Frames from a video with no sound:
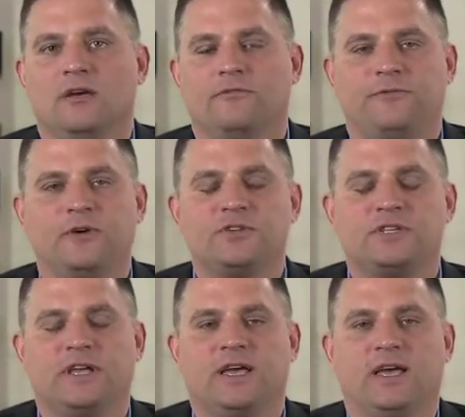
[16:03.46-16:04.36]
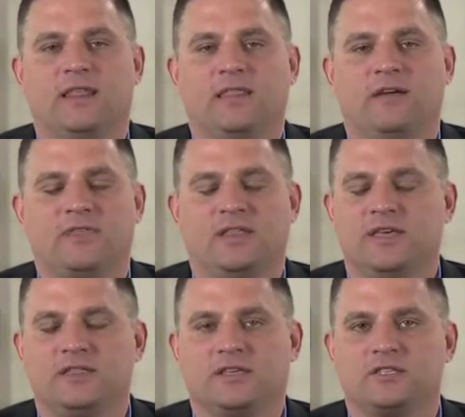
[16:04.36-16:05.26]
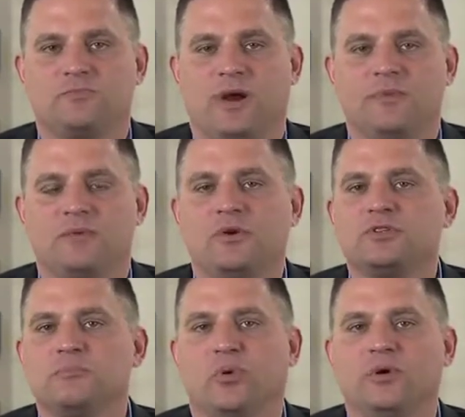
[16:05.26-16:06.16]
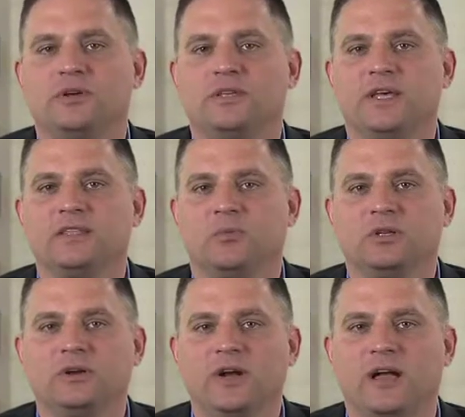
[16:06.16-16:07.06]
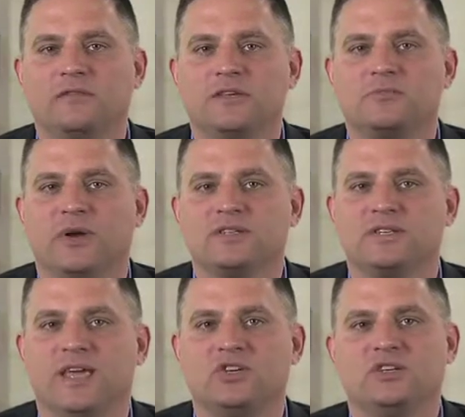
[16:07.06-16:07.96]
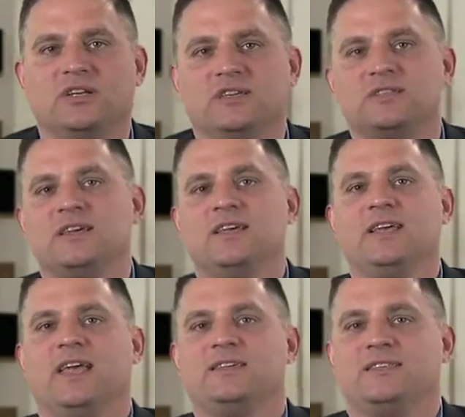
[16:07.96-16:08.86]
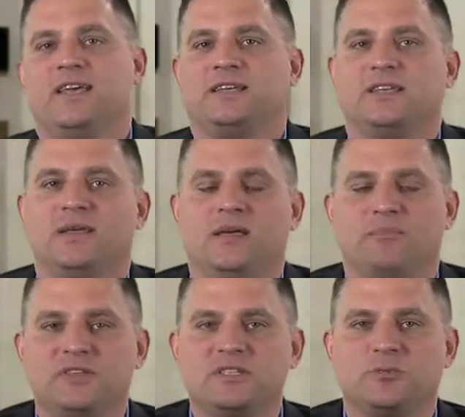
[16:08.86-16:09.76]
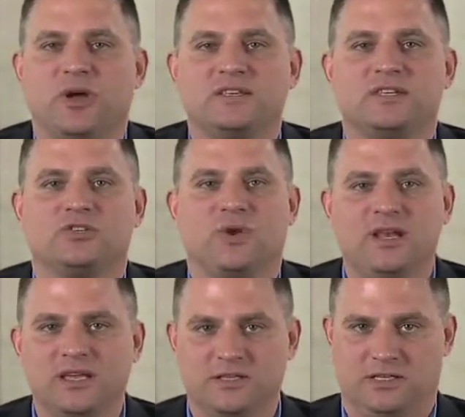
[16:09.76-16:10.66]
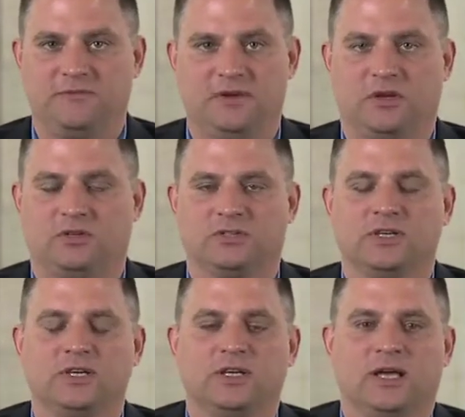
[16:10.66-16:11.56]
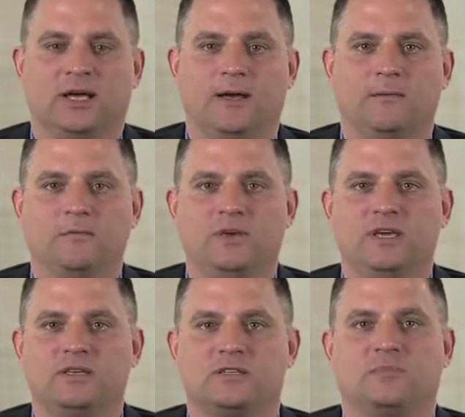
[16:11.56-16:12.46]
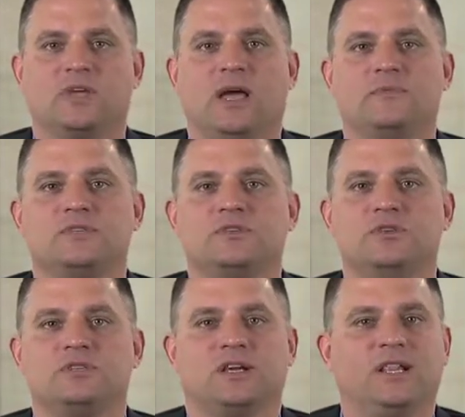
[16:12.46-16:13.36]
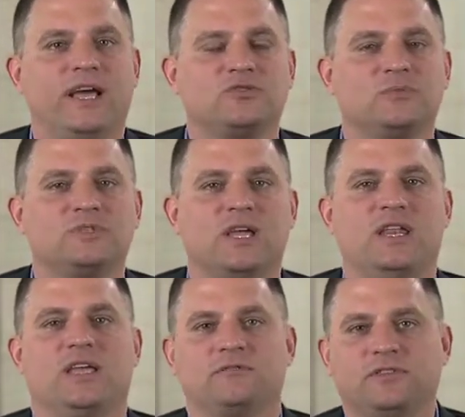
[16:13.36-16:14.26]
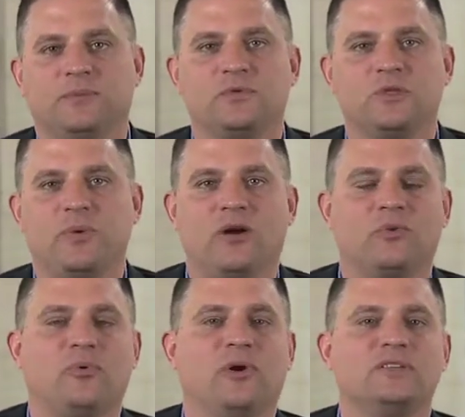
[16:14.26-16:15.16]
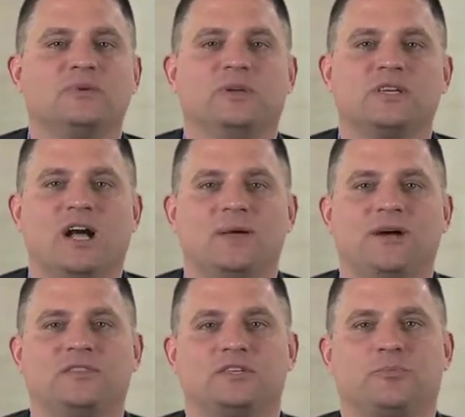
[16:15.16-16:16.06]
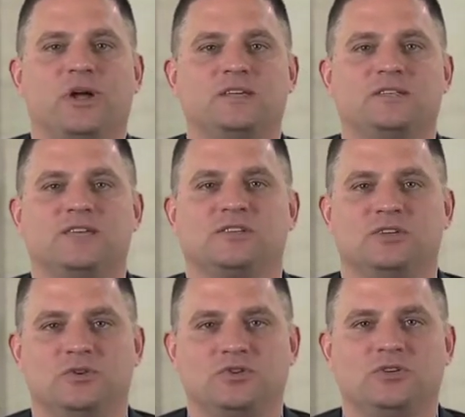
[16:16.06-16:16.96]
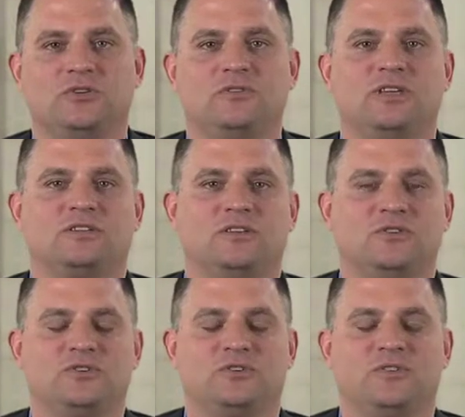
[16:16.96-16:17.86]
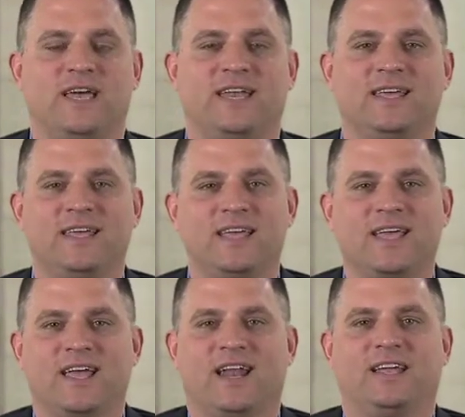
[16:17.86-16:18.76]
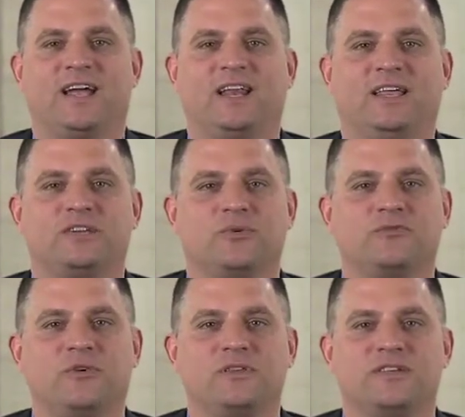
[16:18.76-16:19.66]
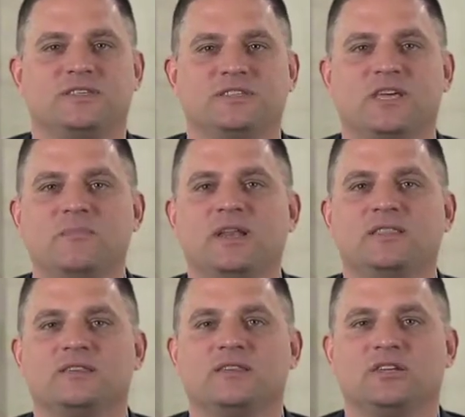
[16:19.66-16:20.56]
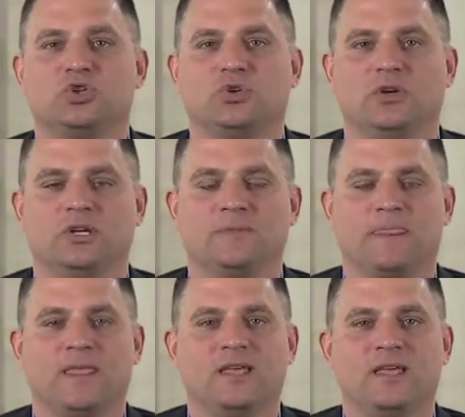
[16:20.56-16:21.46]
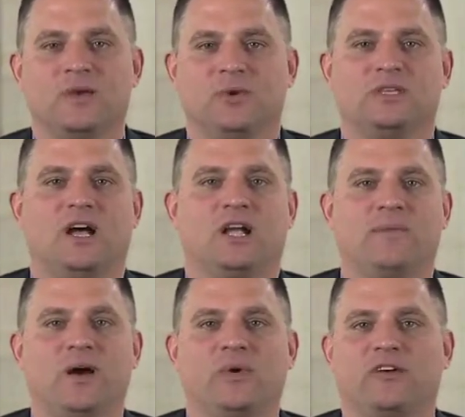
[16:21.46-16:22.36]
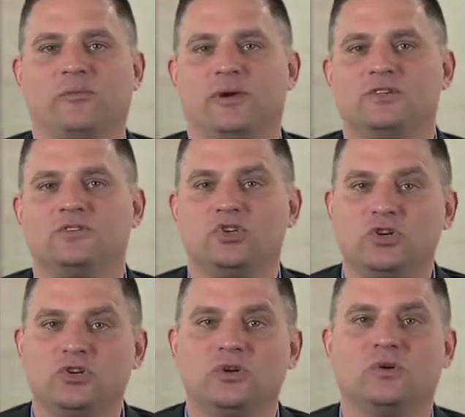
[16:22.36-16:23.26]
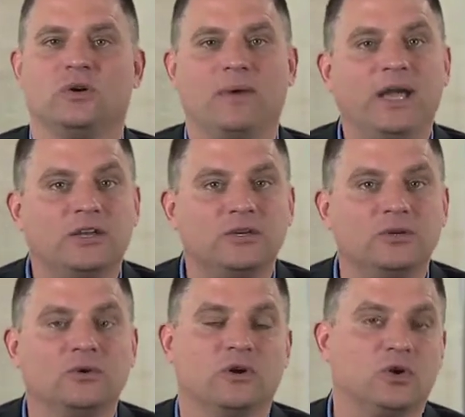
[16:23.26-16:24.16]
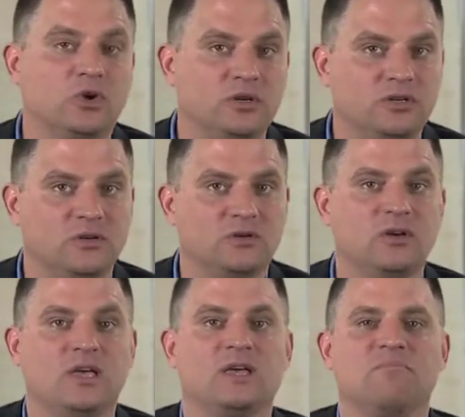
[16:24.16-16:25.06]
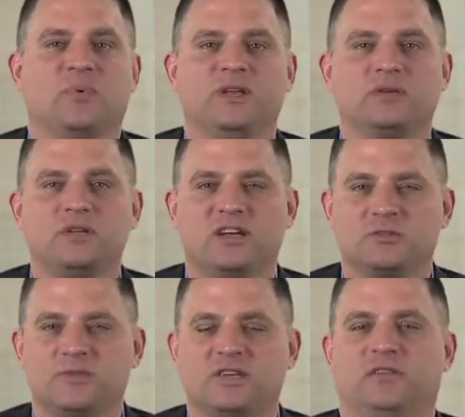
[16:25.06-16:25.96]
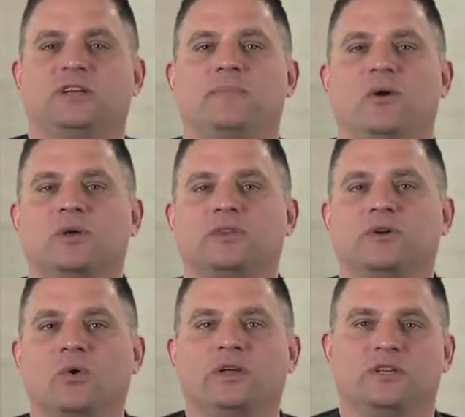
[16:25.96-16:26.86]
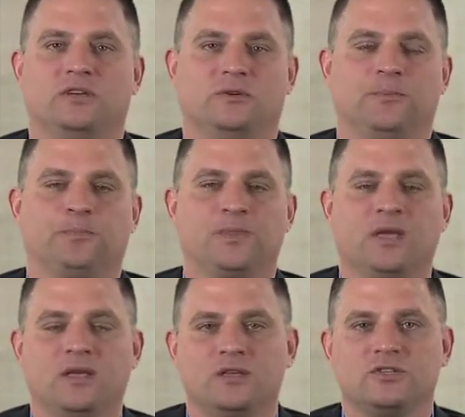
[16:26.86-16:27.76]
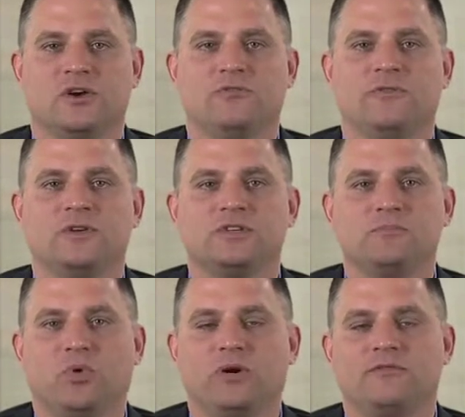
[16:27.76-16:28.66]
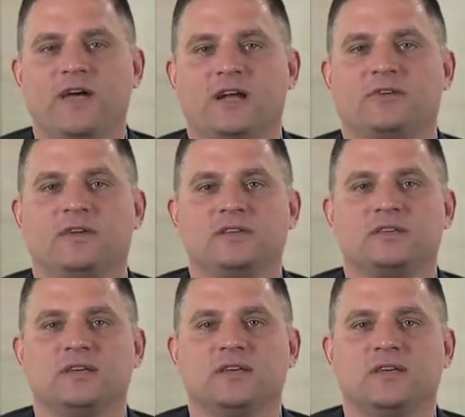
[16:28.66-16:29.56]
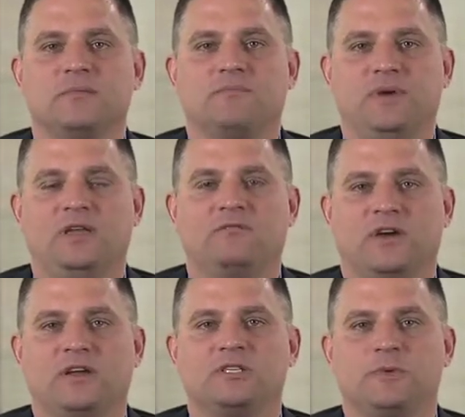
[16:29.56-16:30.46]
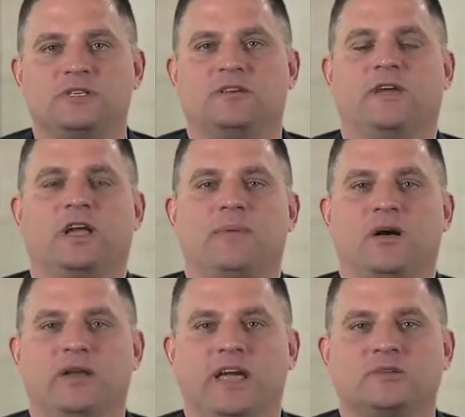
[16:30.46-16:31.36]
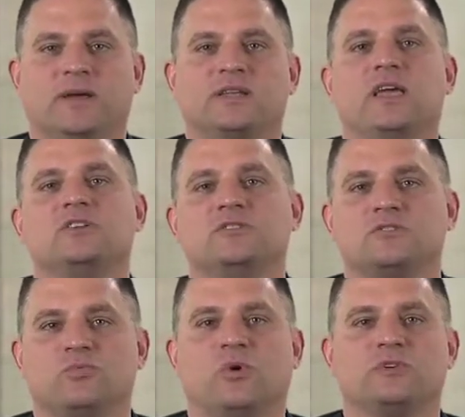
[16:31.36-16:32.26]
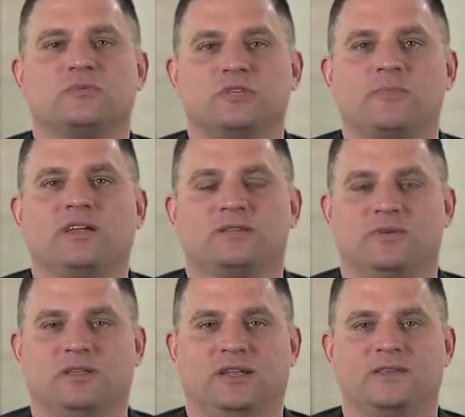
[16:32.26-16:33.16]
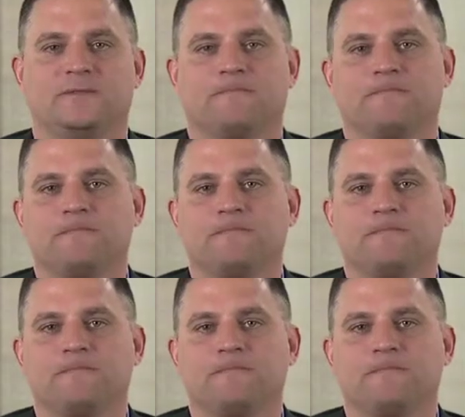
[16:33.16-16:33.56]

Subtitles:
First, I think this is probably the most important thing that we'll learn out of this presentation is that business process training is difficult. We sometimes use a classroom setting and flip through the PowerPoints and we talk about this process and you should do this and you should do that. And I kind of like to refer to this as committing the sin of should. We talk about what everybody should do or might do or could do, but we don't talk specifically about what they're going to do. So first important factor is being very specific about expectations, roles, and responsibilities.